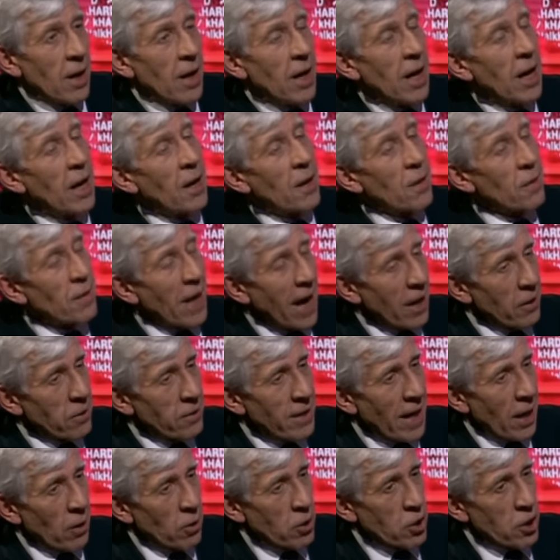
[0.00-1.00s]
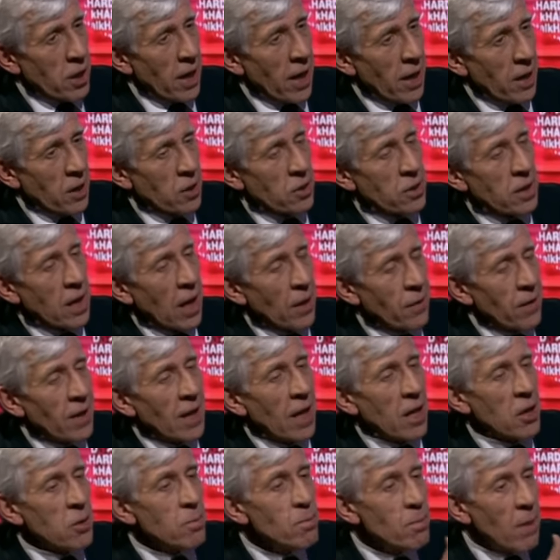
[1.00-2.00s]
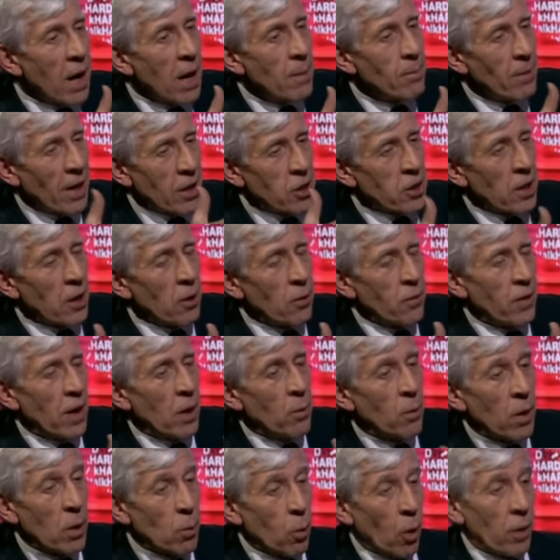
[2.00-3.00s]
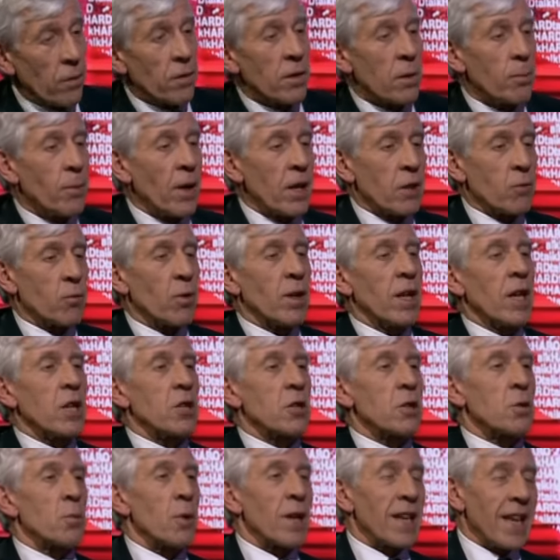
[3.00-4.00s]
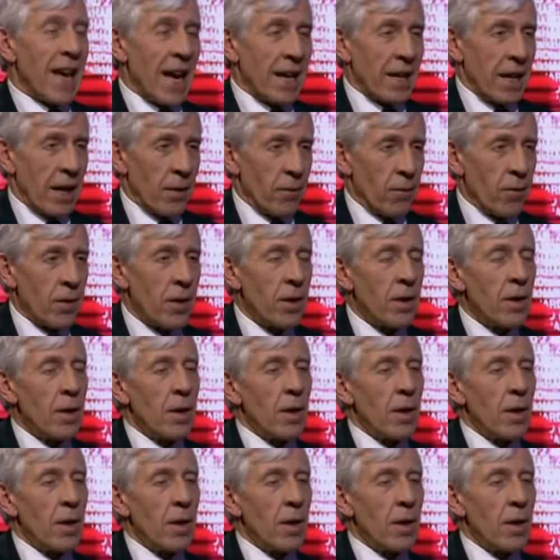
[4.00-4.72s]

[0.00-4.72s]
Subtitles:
That's now changed, and I think that's much healthier. We want the best relations we can have